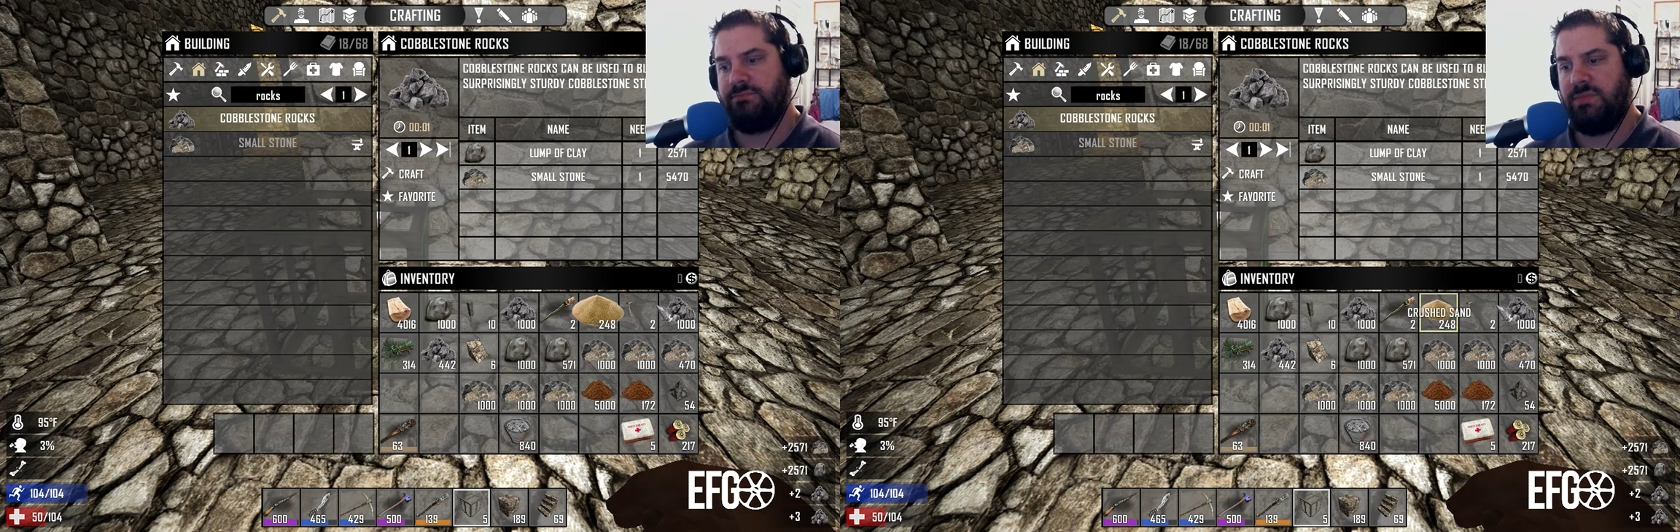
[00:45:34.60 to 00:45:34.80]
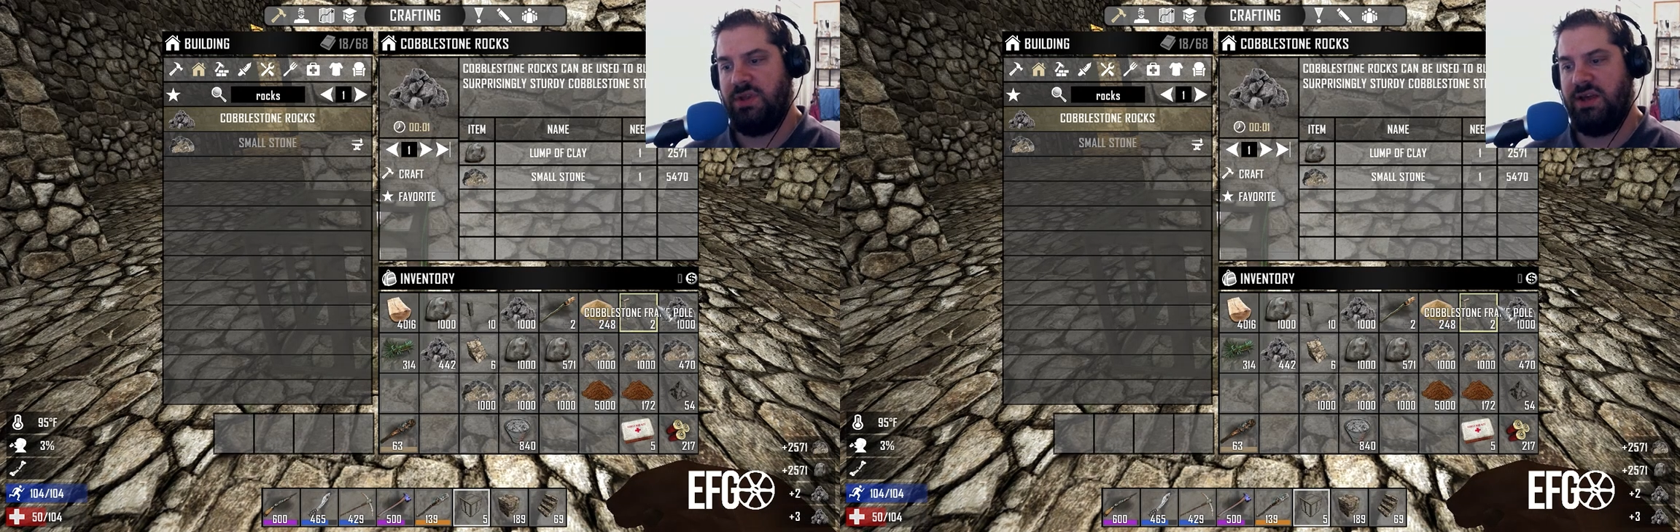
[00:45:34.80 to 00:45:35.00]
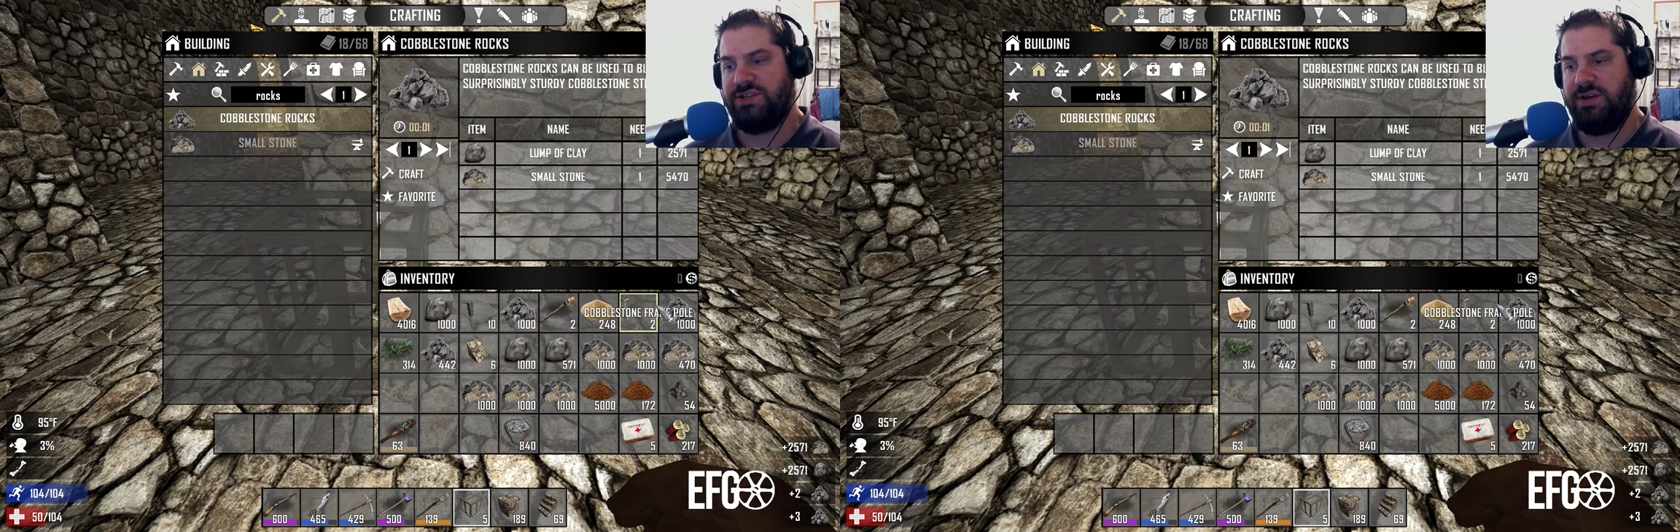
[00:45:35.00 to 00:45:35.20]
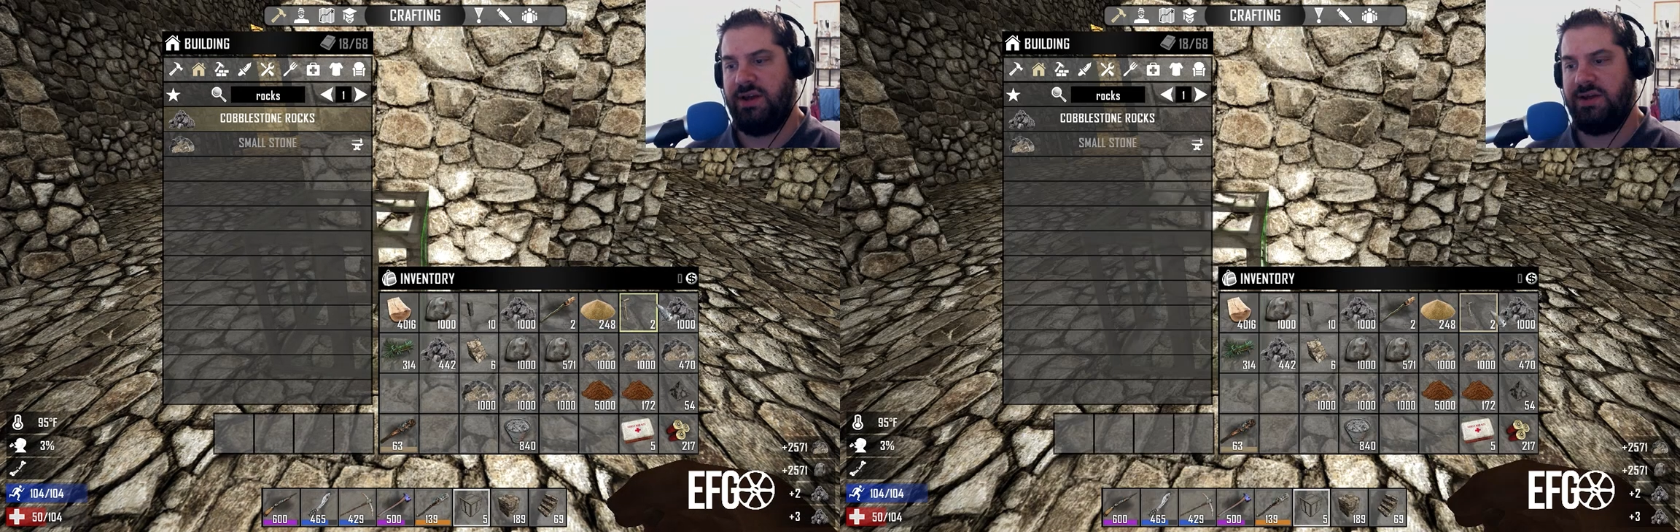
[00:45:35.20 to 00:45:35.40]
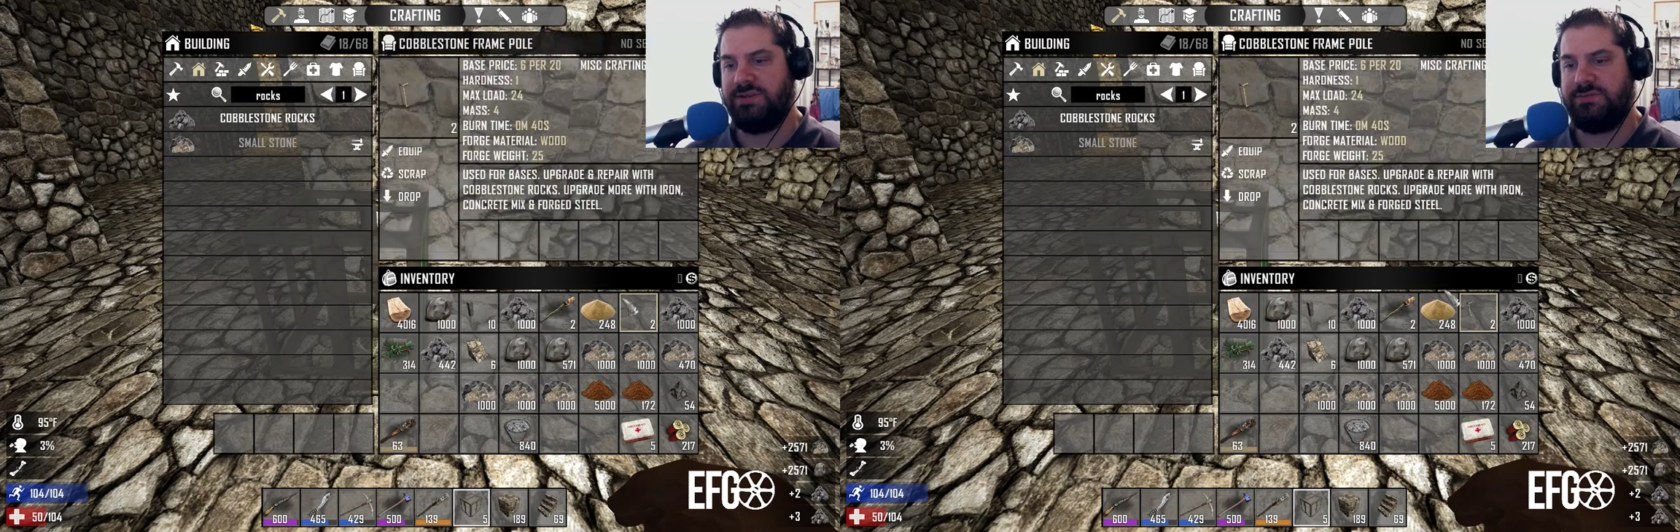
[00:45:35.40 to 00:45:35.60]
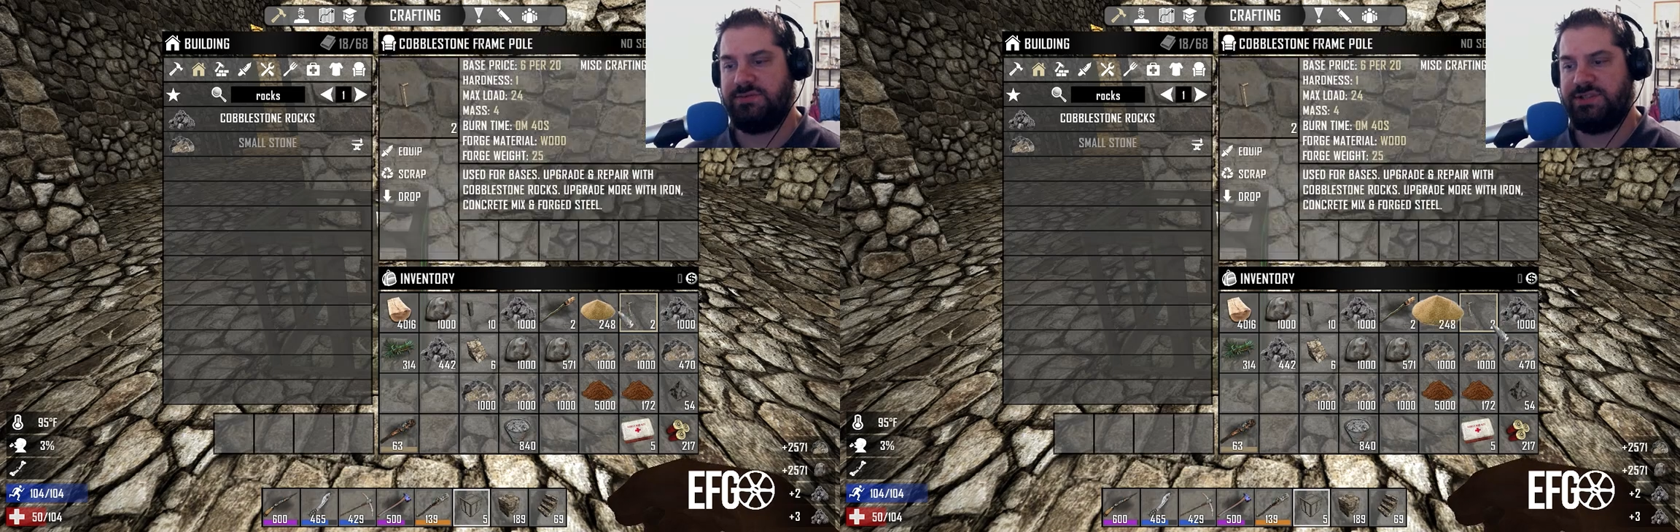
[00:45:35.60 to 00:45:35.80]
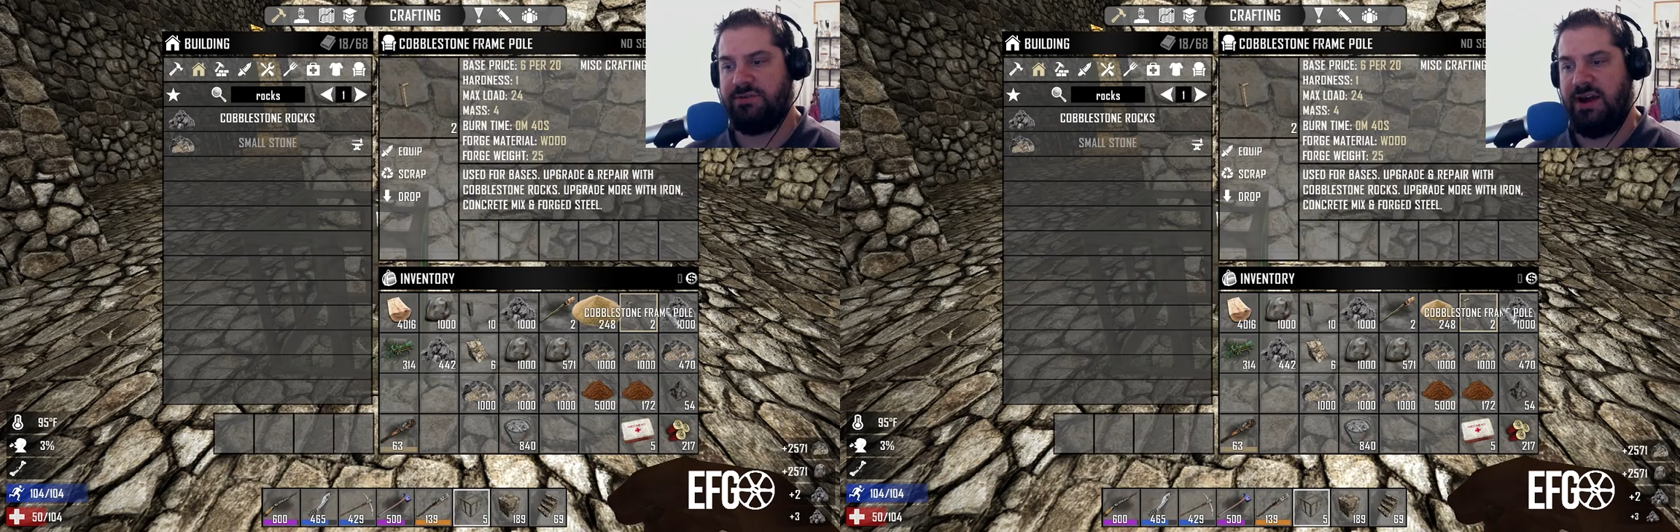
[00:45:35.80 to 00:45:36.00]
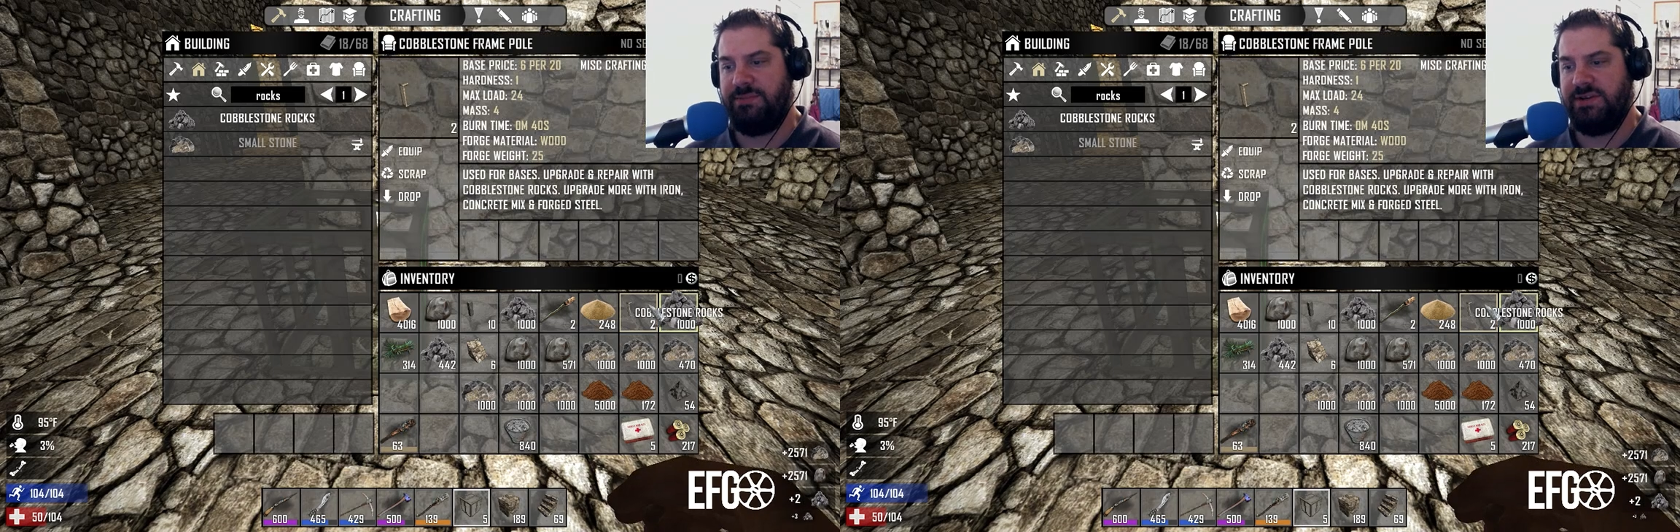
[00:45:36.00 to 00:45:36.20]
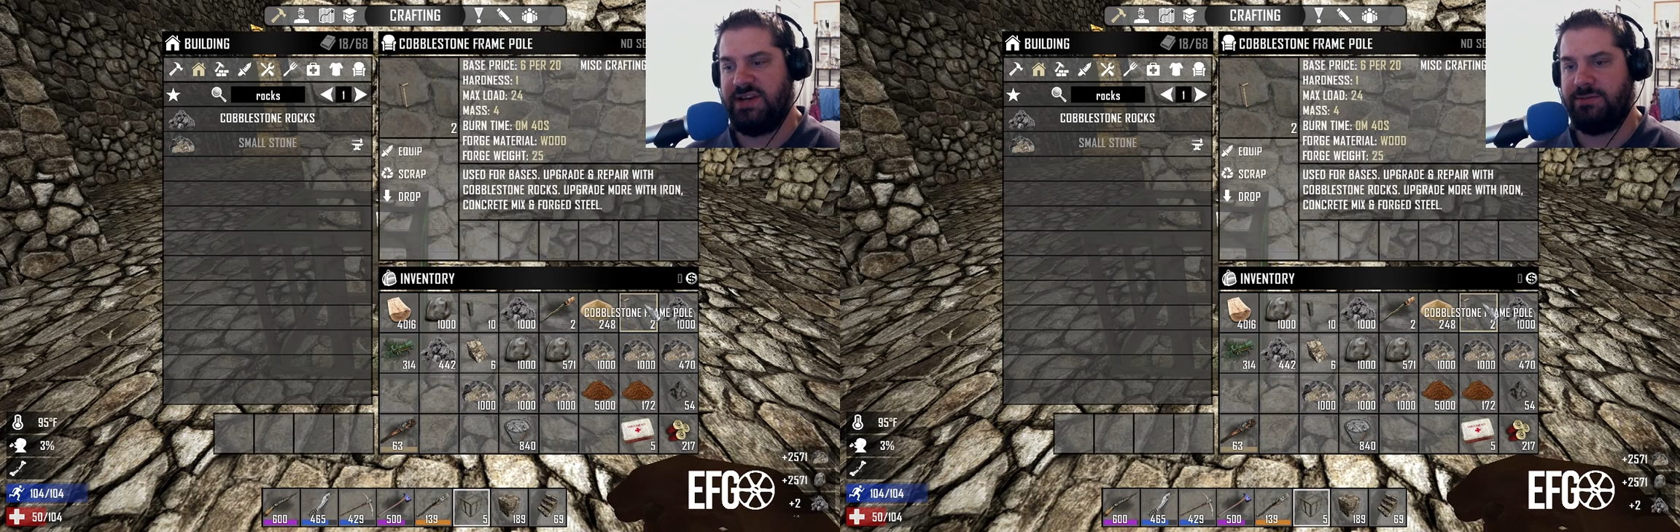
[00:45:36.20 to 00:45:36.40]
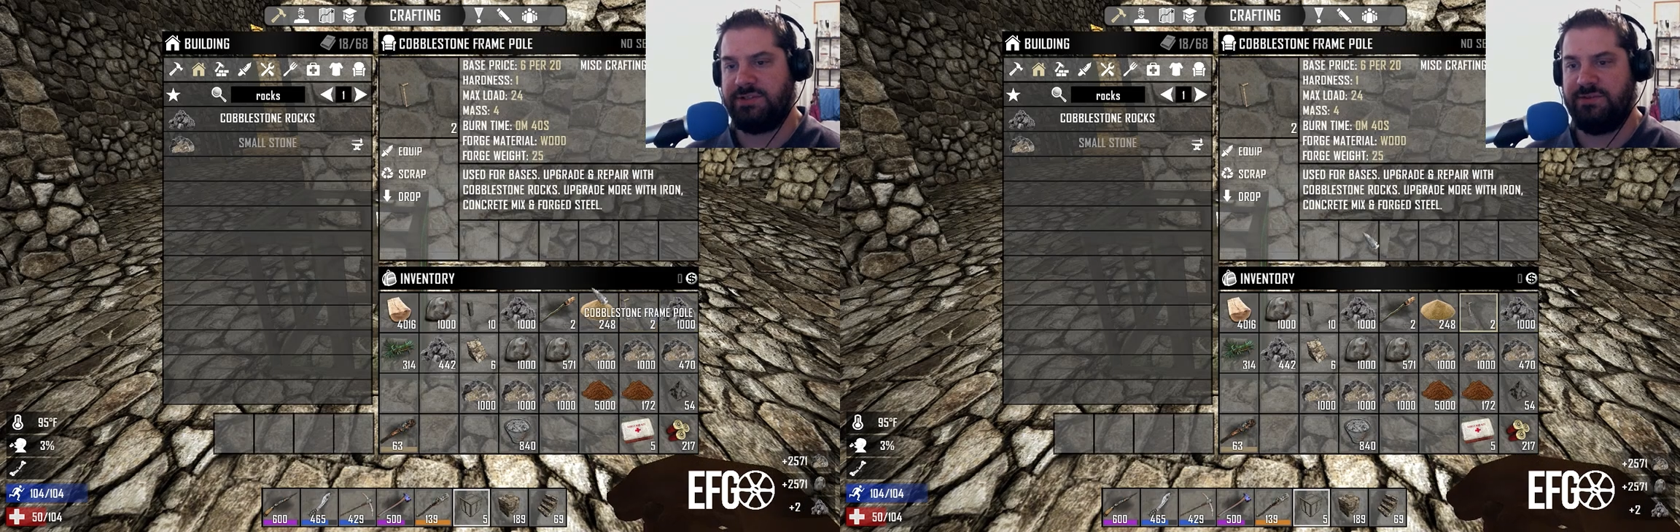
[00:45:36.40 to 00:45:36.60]
Actually, I can scrap these
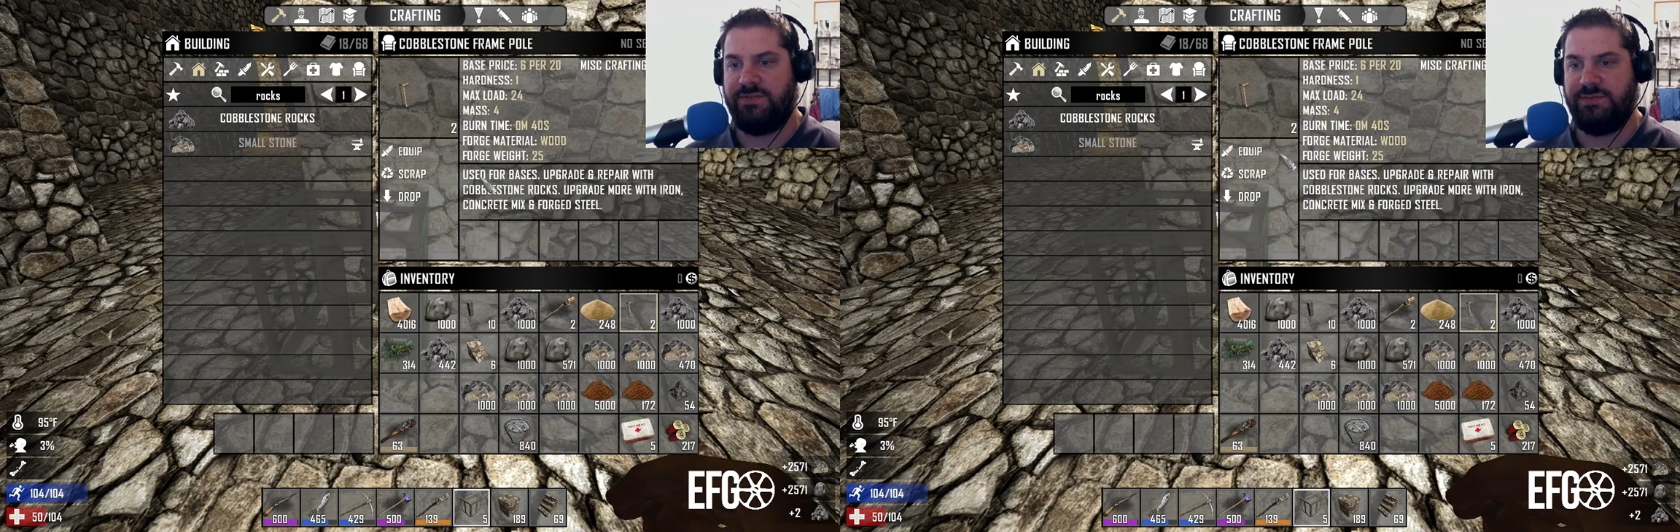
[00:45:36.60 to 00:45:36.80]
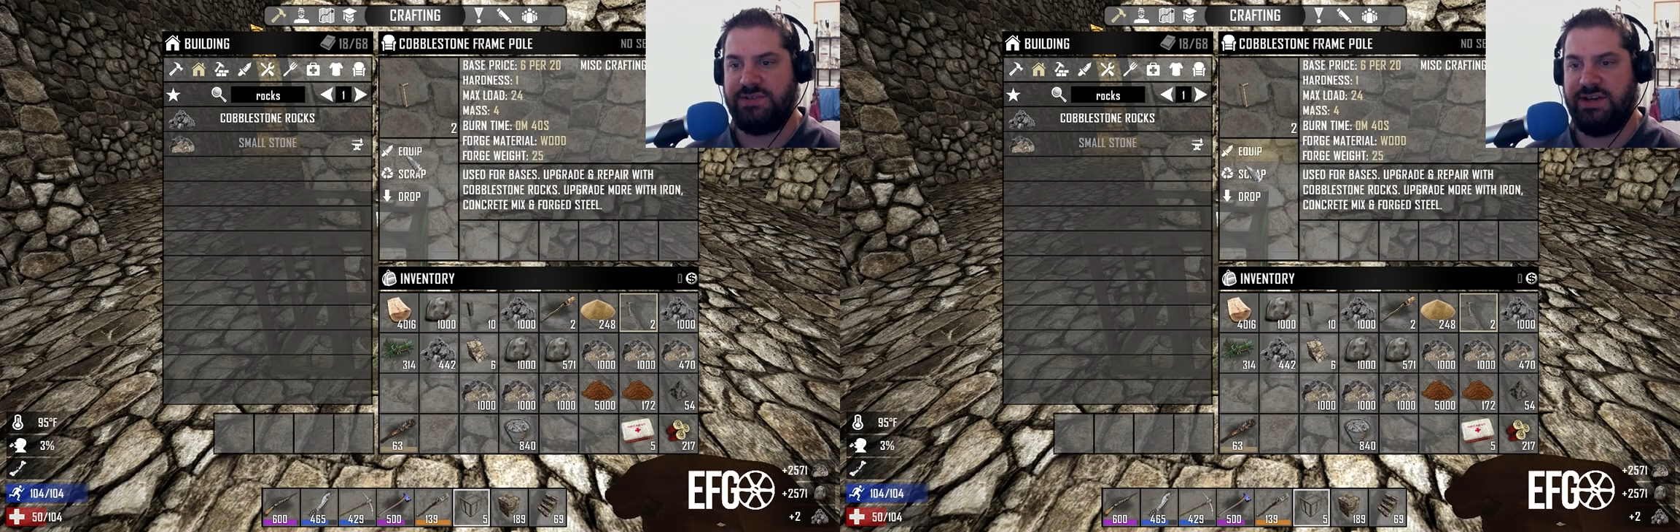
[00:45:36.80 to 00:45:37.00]
cobblestone frames.